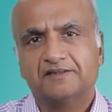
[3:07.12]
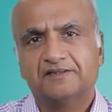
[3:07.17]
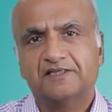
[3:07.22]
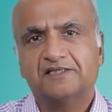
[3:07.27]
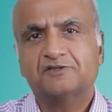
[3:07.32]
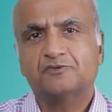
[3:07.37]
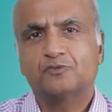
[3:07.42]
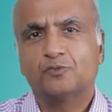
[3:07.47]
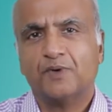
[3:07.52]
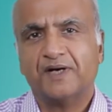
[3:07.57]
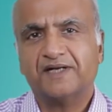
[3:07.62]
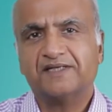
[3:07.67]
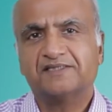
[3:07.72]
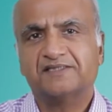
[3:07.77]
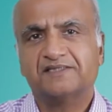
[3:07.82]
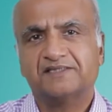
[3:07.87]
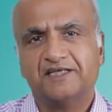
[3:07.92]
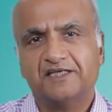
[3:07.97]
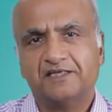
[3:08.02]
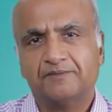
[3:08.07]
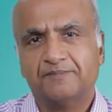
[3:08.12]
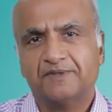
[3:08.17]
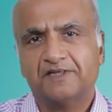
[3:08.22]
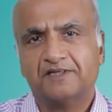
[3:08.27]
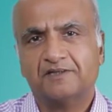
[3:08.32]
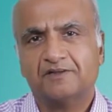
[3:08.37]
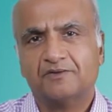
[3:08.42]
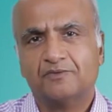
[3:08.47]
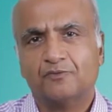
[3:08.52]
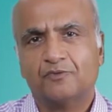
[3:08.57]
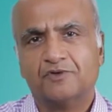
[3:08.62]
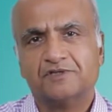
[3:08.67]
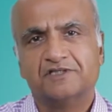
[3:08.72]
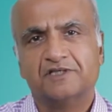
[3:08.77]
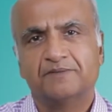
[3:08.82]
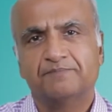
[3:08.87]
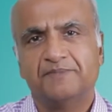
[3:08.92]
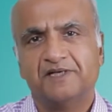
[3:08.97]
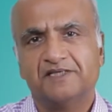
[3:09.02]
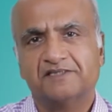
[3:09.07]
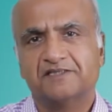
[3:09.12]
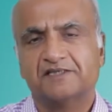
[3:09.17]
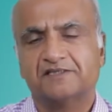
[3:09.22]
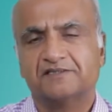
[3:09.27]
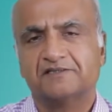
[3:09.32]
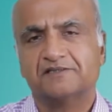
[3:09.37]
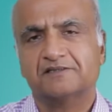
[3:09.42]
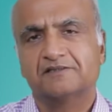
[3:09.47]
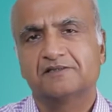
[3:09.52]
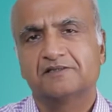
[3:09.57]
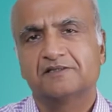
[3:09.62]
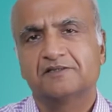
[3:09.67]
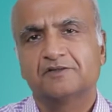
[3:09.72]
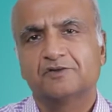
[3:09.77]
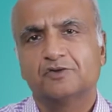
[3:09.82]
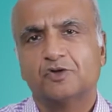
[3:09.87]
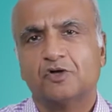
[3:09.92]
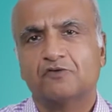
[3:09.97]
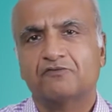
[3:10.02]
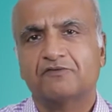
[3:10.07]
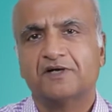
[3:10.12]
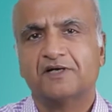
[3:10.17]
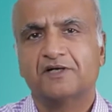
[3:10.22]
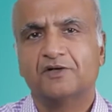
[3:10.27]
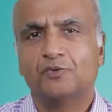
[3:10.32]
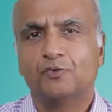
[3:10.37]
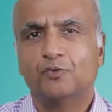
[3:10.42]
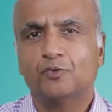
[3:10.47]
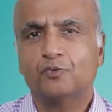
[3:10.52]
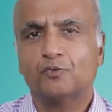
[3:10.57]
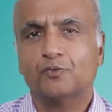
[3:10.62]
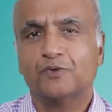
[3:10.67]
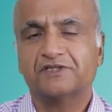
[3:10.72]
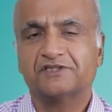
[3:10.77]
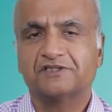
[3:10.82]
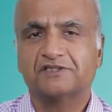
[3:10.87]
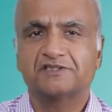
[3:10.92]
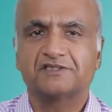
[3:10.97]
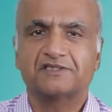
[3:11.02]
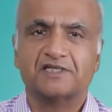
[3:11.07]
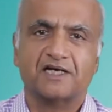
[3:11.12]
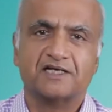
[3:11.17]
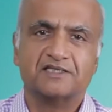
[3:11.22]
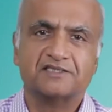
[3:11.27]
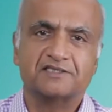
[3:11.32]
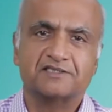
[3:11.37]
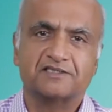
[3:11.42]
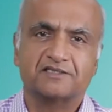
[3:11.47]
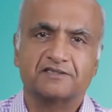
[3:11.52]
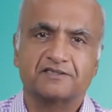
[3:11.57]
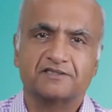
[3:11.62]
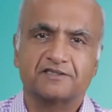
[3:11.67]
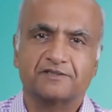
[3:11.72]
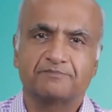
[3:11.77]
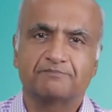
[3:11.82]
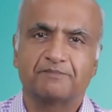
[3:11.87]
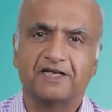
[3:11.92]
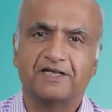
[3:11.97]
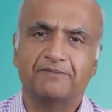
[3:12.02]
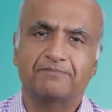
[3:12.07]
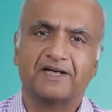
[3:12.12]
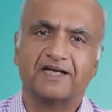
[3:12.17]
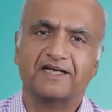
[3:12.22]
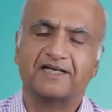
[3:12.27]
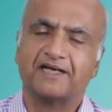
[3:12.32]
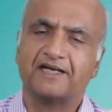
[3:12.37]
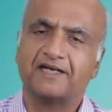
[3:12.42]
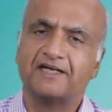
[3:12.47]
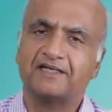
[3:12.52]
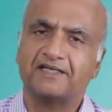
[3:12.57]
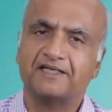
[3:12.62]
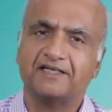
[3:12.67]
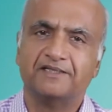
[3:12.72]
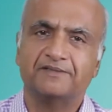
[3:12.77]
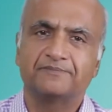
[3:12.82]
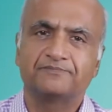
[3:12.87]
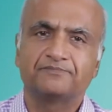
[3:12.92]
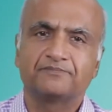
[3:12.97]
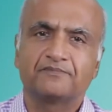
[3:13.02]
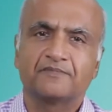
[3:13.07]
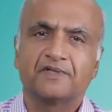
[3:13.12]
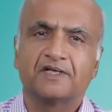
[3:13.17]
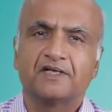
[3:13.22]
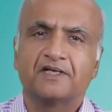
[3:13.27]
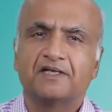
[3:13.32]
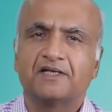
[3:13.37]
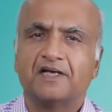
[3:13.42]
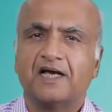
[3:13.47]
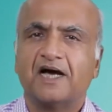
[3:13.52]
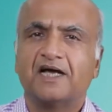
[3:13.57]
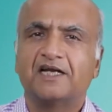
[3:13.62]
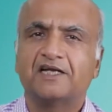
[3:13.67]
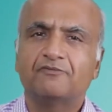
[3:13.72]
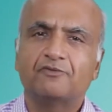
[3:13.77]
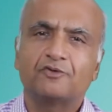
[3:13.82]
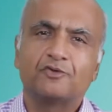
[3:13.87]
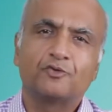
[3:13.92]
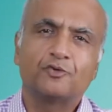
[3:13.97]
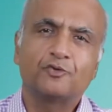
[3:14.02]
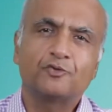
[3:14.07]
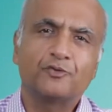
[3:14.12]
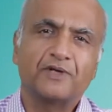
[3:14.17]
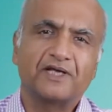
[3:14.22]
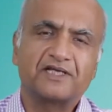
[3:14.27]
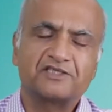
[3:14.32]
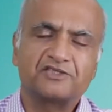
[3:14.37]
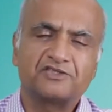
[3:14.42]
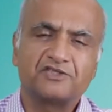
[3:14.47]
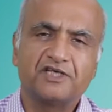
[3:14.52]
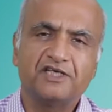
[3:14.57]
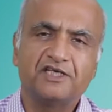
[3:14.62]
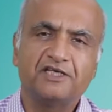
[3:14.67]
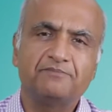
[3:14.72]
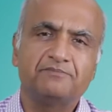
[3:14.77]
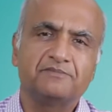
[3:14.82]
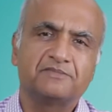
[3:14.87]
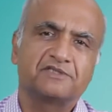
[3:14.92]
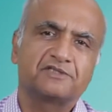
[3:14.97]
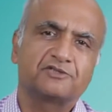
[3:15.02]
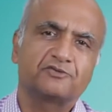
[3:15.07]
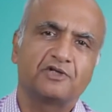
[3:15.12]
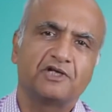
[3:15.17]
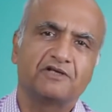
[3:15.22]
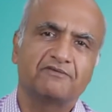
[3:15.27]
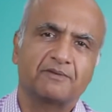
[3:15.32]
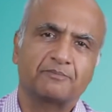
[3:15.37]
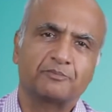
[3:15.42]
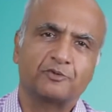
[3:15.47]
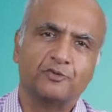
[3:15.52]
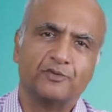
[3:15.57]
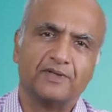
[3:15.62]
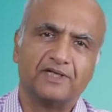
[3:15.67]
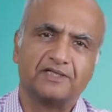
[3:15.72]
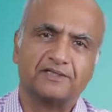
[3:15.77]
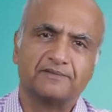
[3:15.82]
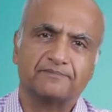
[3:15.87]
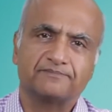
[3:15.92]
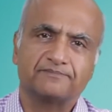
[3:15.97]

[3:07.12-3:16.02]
This one statement was the basis of our no questions asked money back guarantee, and he would go to extremes to live up to it.